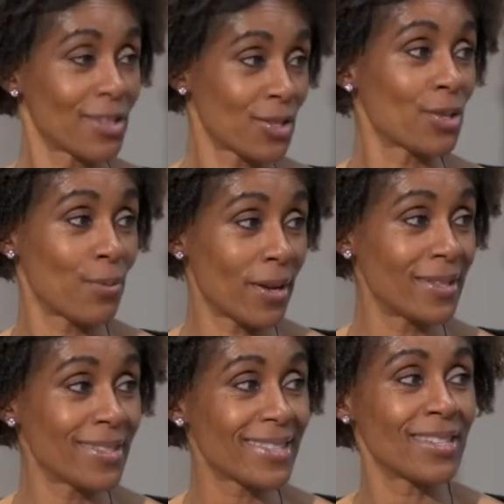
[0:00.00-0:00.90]
She
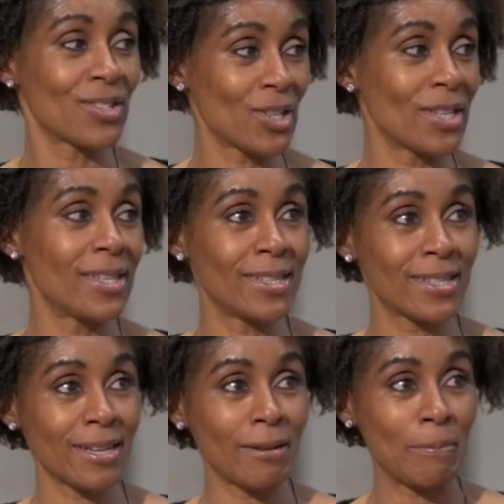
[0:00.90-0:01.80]
runs, and
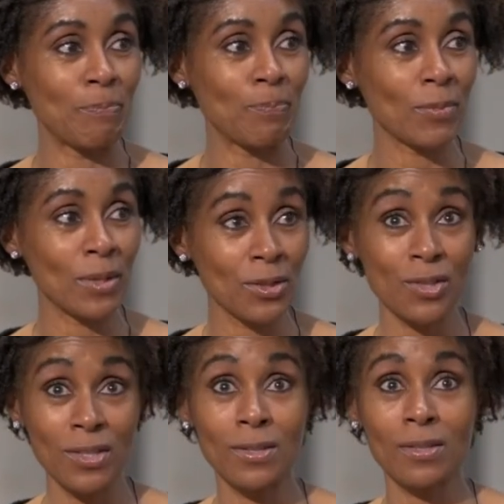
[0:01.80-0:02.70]
she's um,
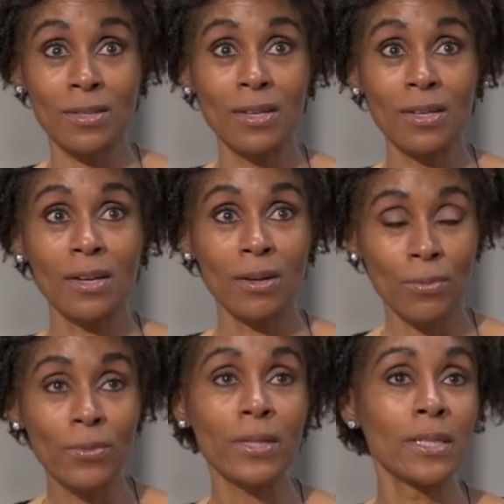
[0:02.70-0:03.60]
she's a
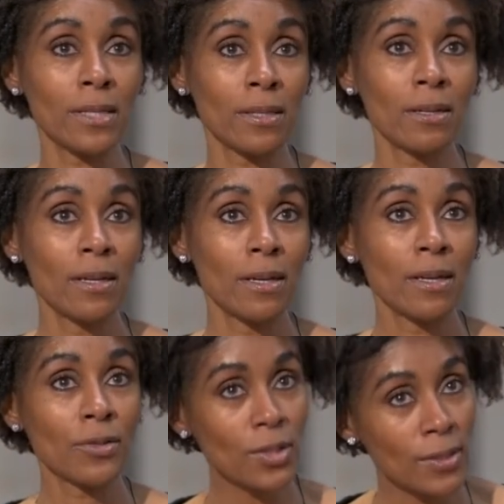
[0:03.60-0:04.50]
really
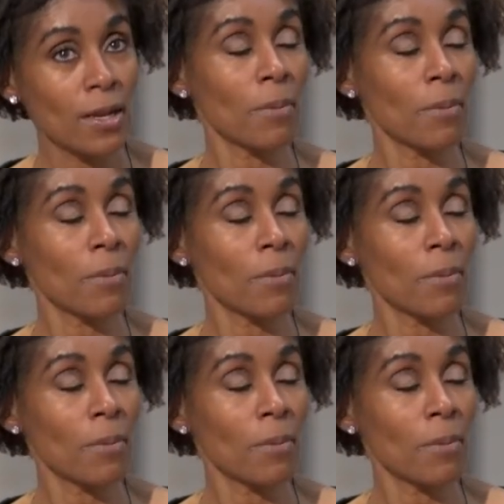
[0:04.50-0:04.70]
she's an